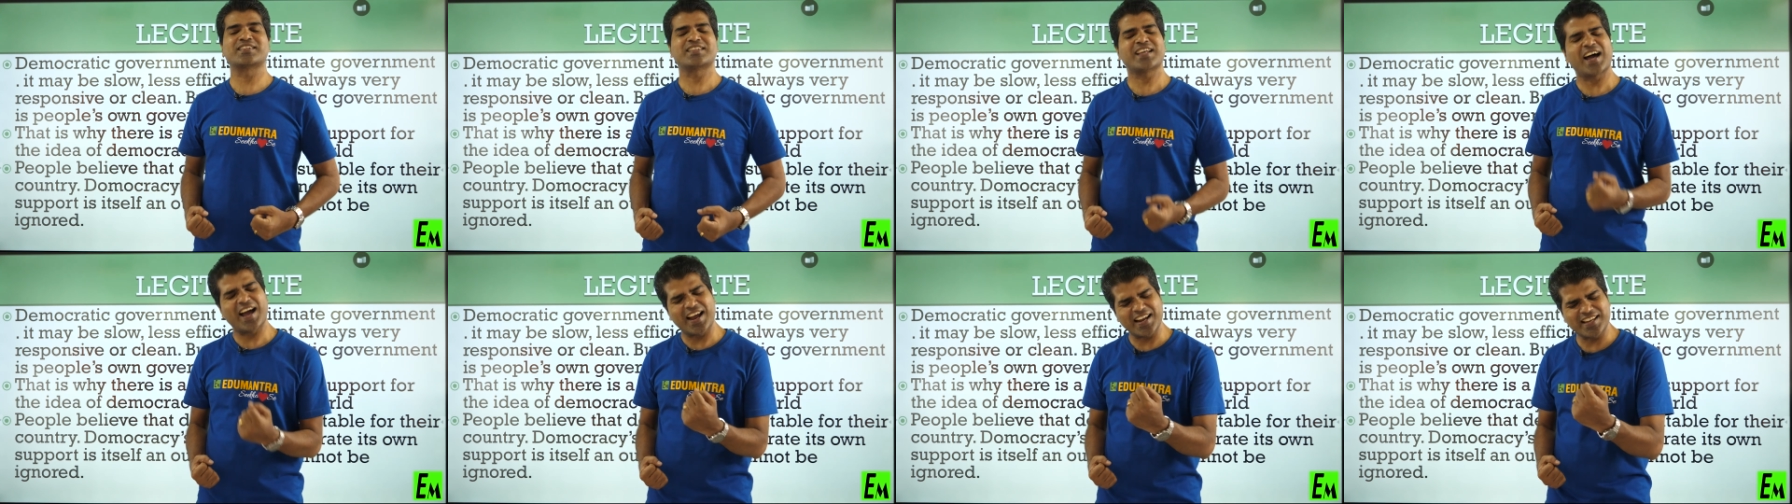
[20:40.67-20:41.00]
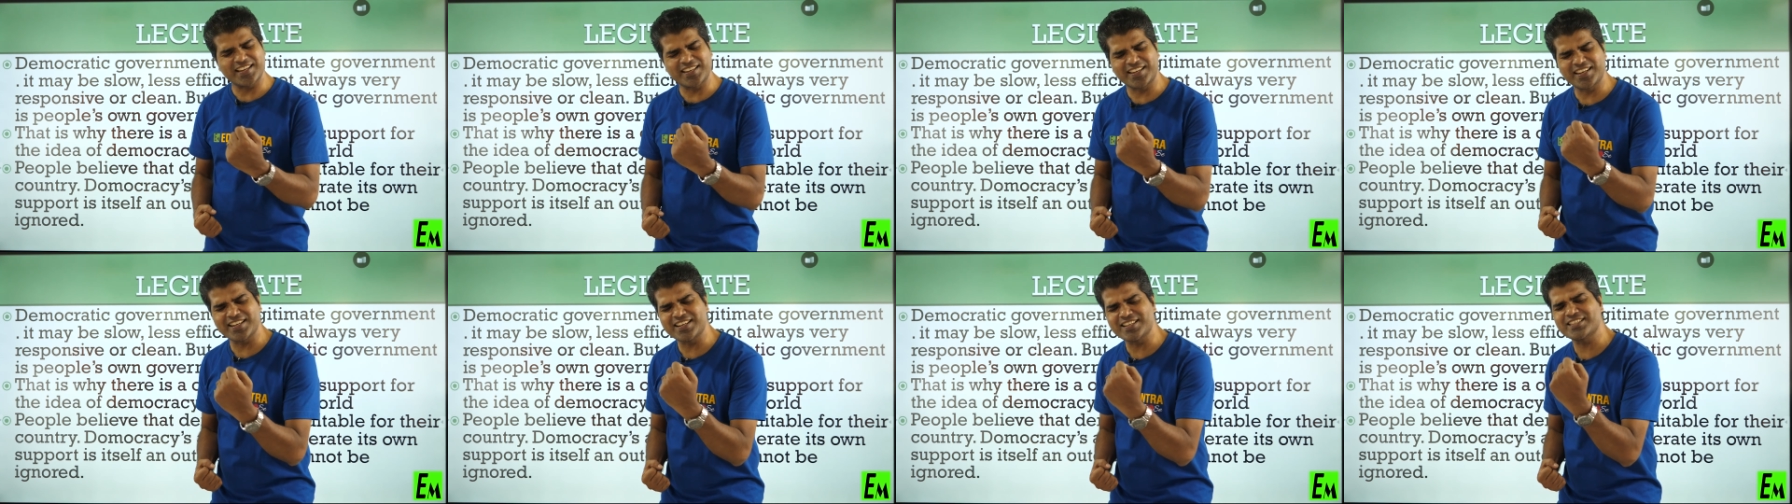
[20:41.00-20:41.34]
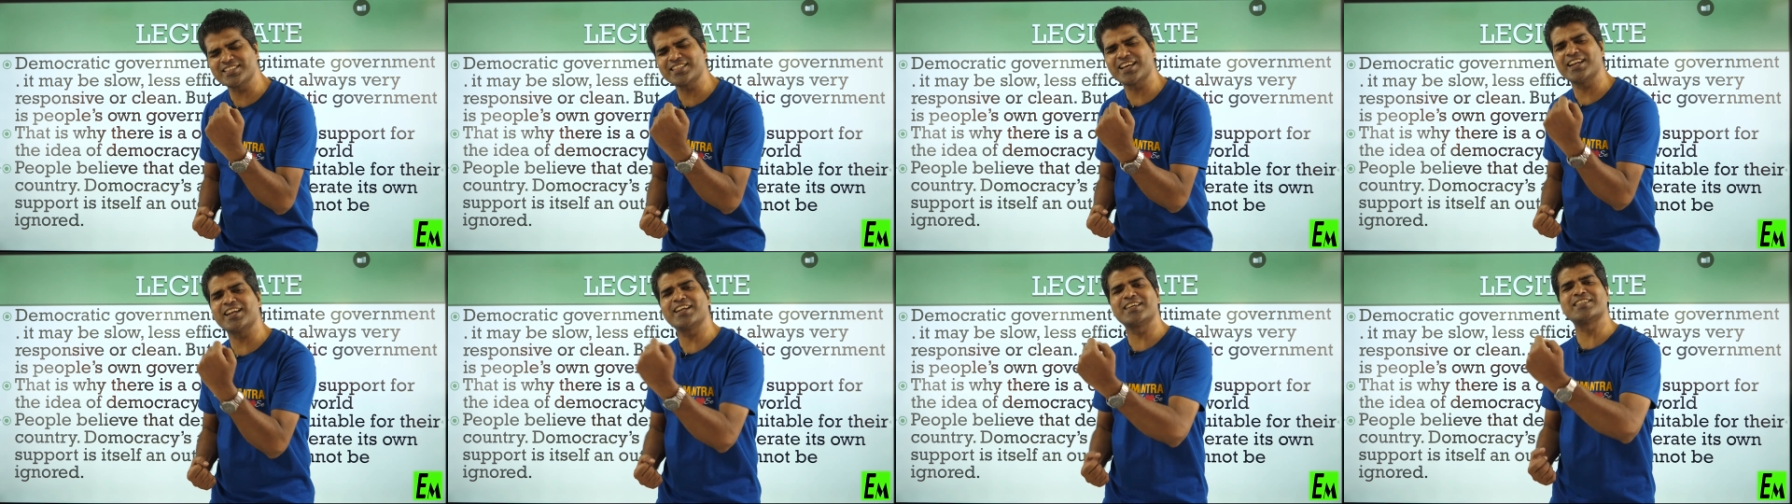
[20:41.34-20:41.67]
That
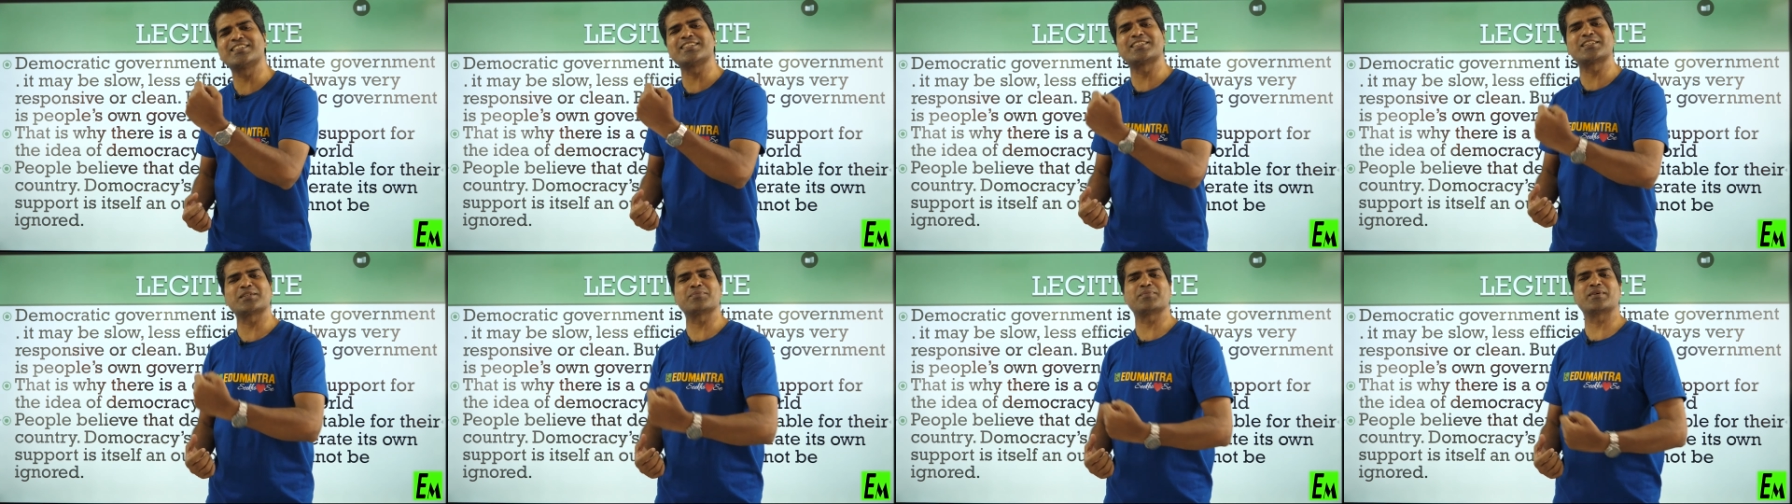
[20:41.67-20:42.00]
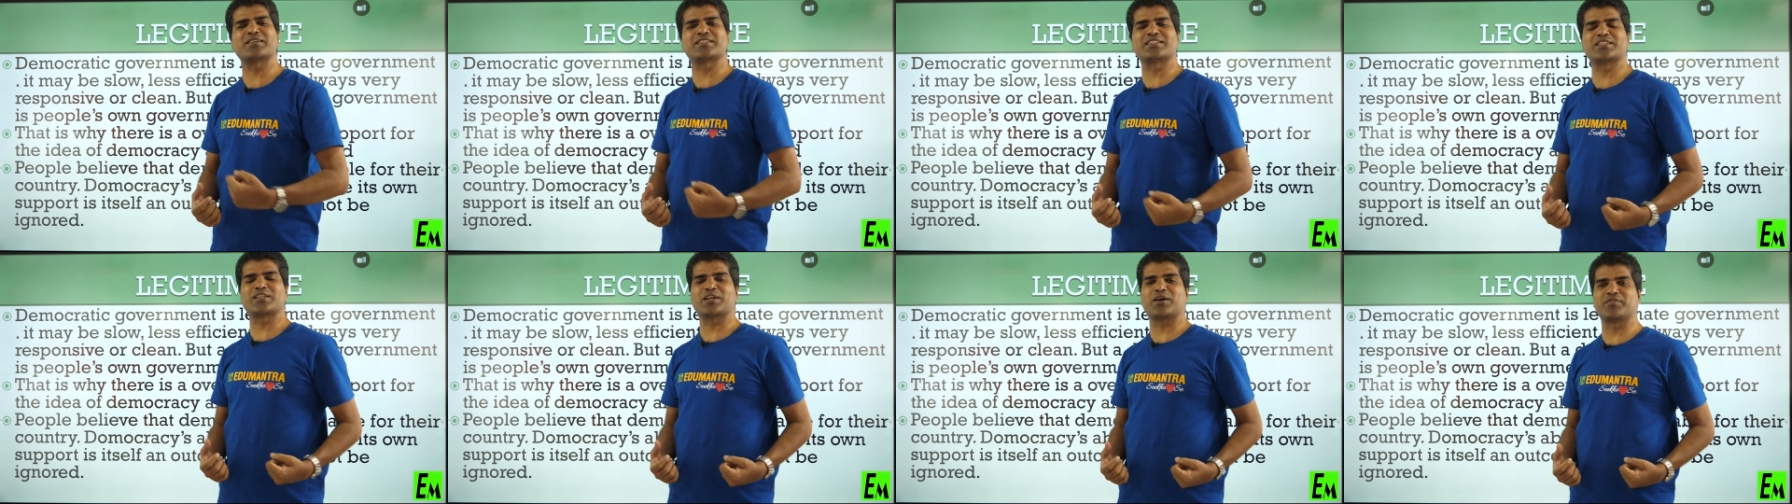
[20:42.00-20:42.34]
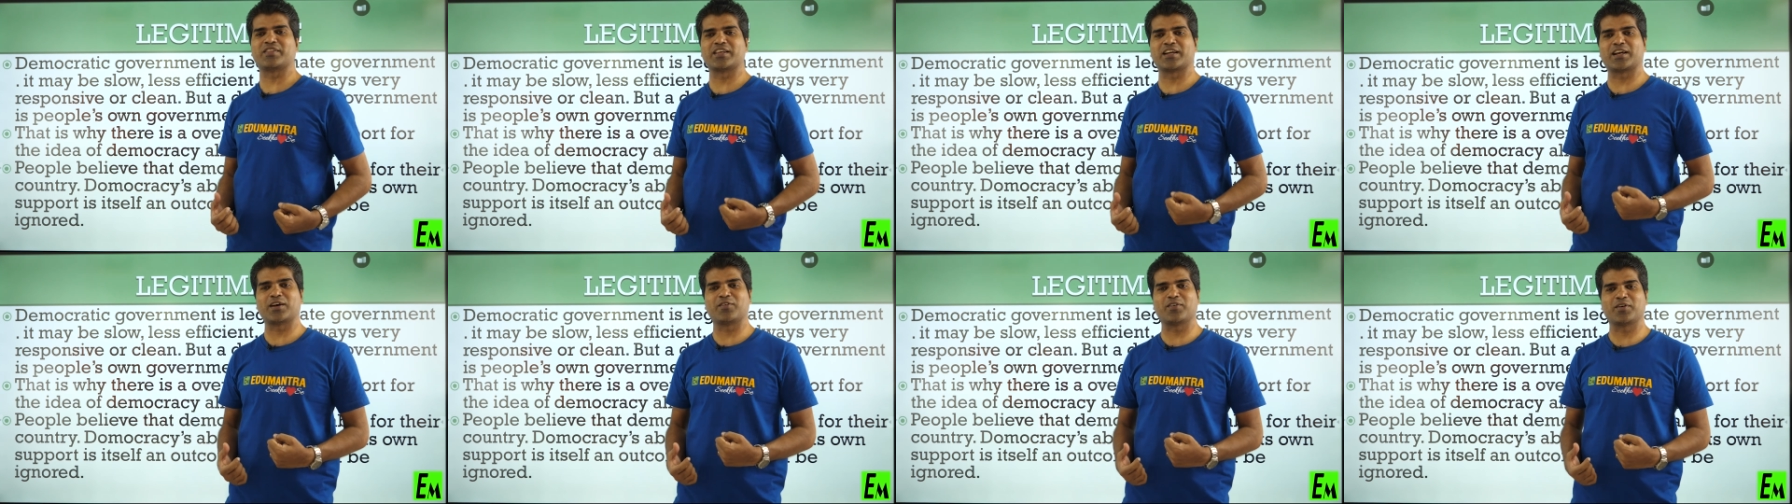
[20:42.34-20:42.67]
is the legitimacy
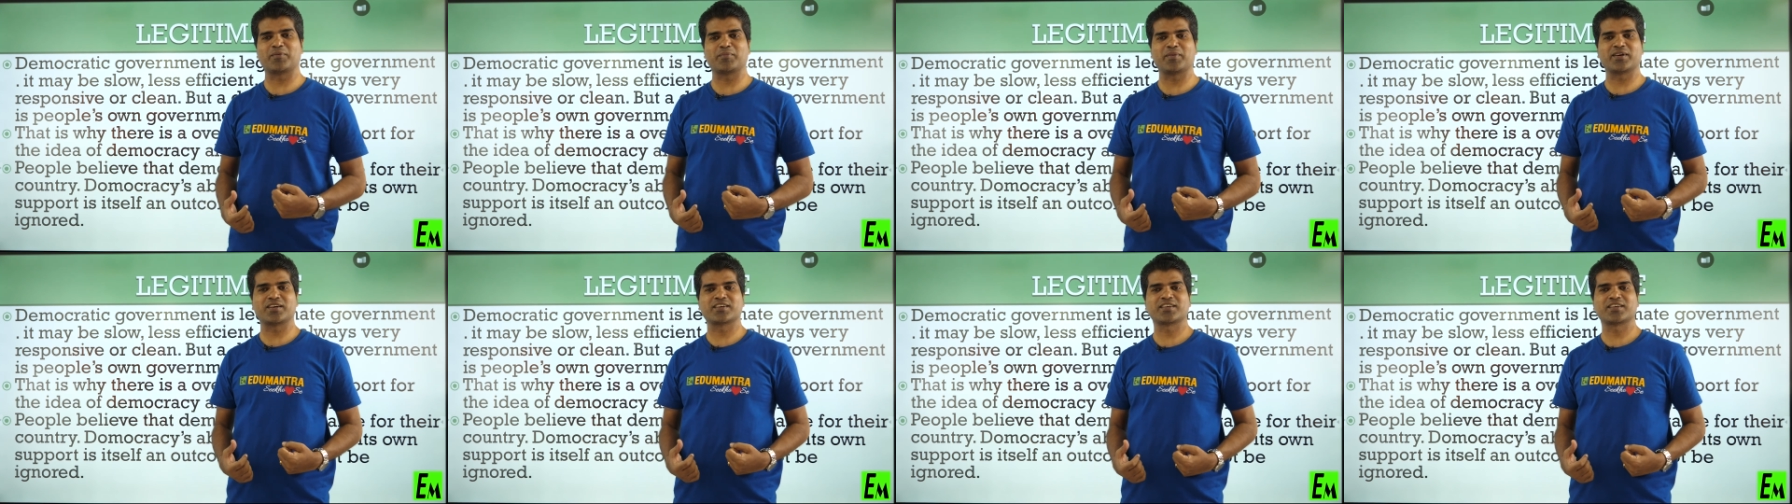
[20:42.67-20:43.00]
of the government.